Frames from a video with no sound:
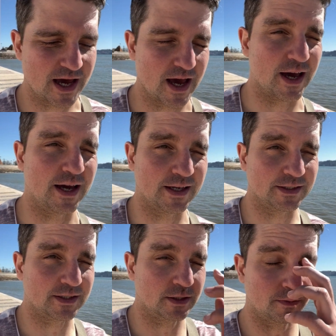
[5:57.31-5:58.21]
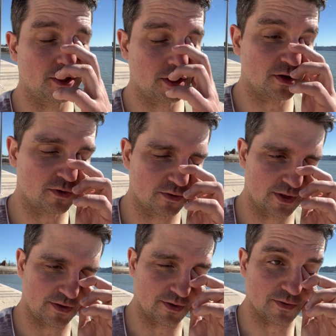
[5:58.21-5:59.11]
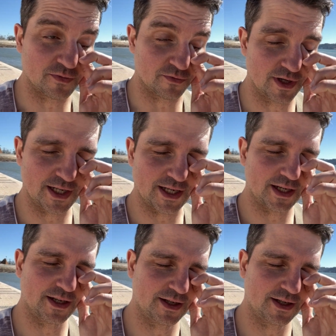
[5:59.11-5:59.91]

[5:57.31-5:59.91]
and number two is really